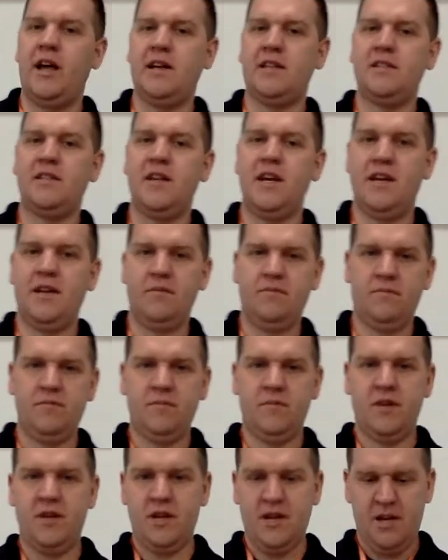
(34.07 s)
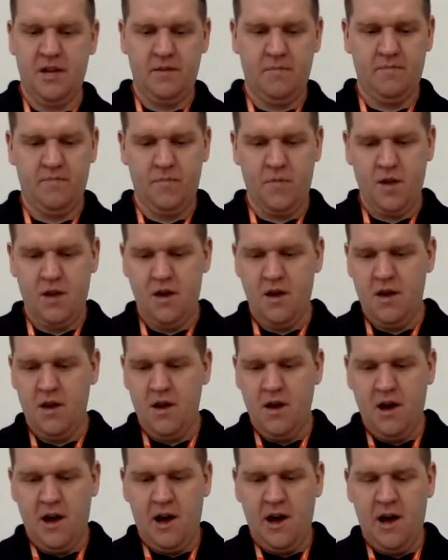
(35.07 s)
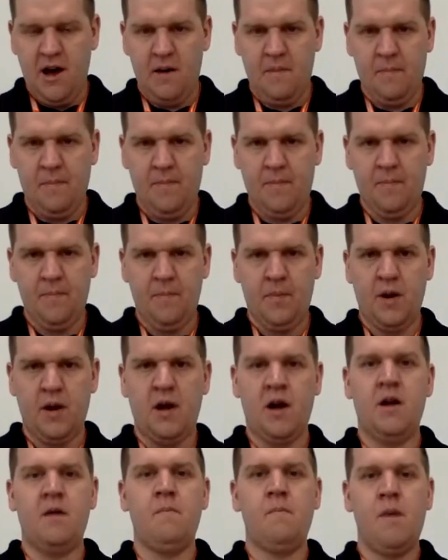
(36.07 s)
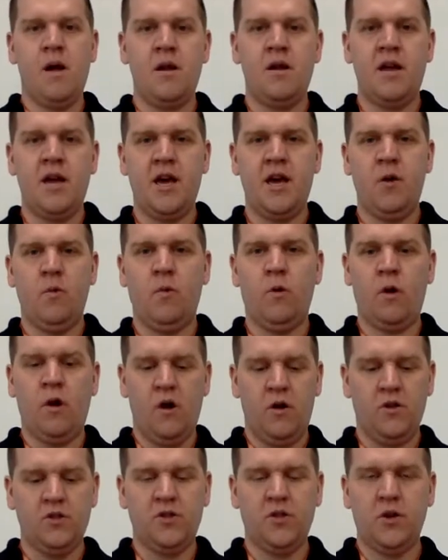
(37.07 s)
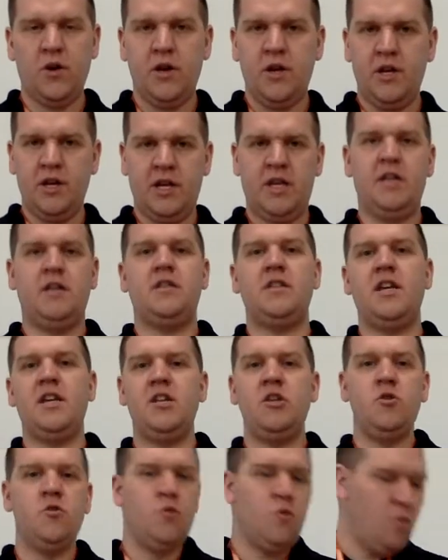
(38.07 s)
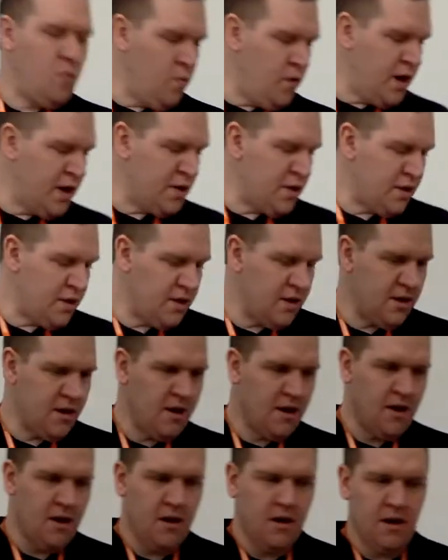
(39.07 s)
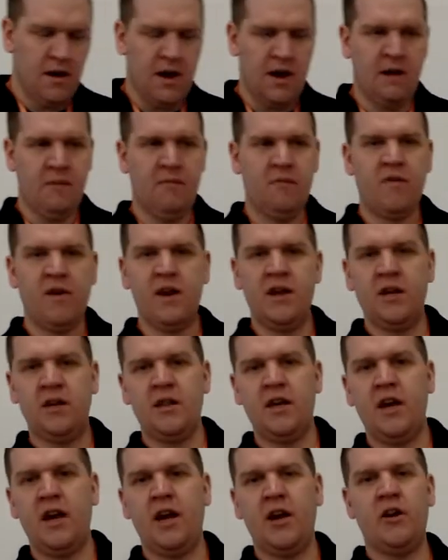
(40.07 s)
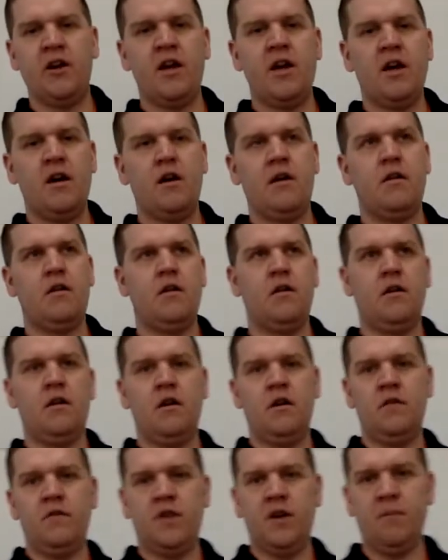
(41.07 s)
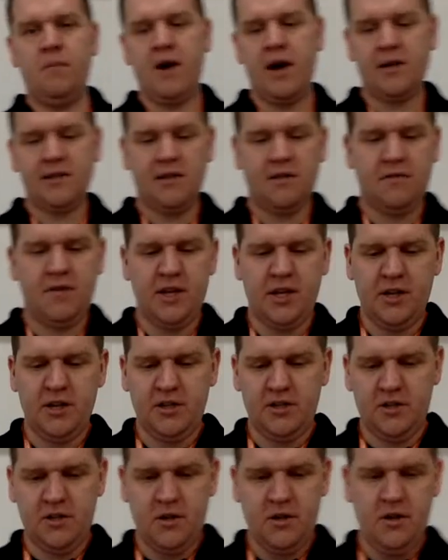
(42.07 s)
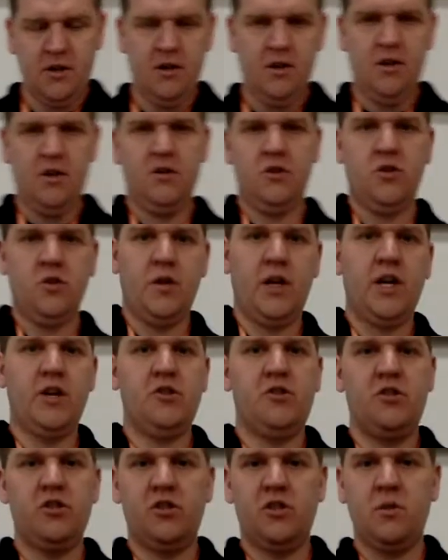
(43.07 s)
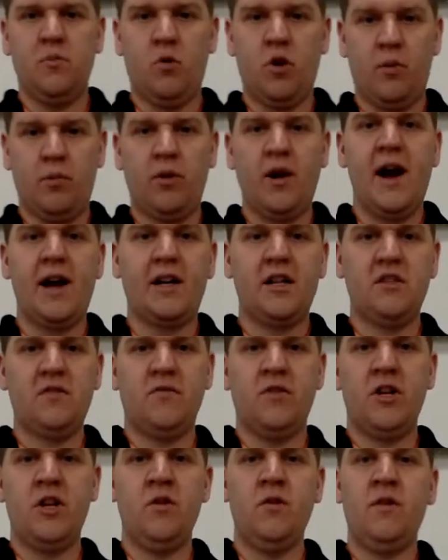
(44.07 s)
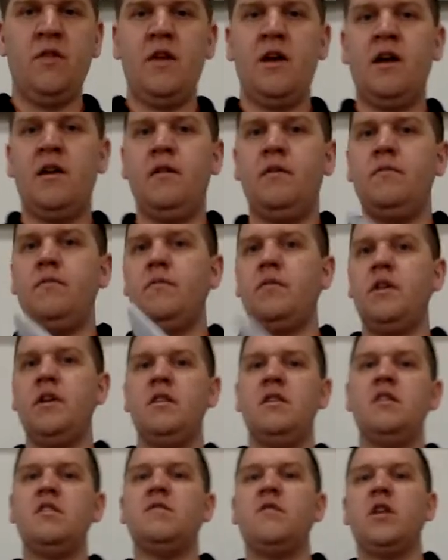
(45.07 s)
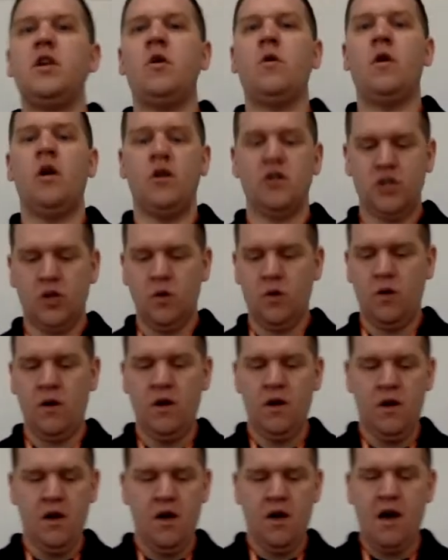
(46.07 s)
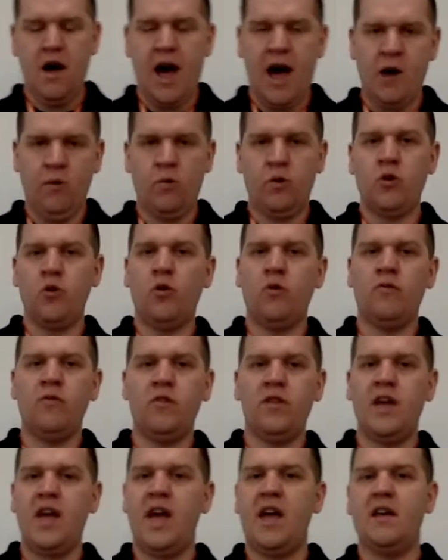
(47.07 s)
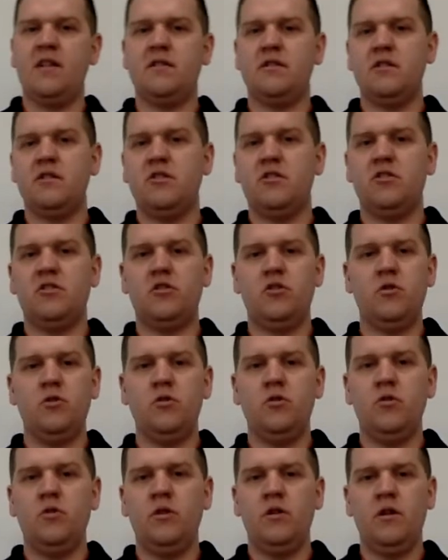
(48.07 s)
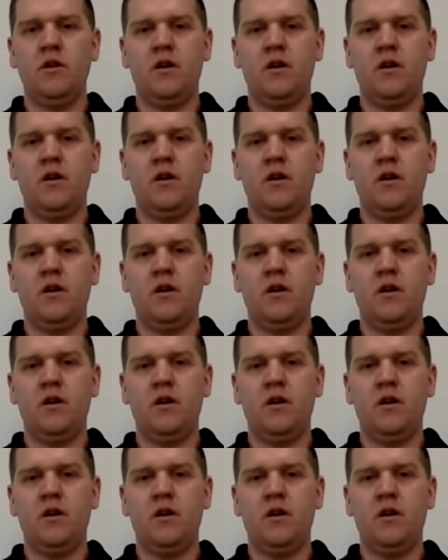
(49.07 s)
last night, okay? But on Monday, we're also going to continue with finding the area of composite figures. So here's just some more practice for you, and then in this video also, I will go over the answers to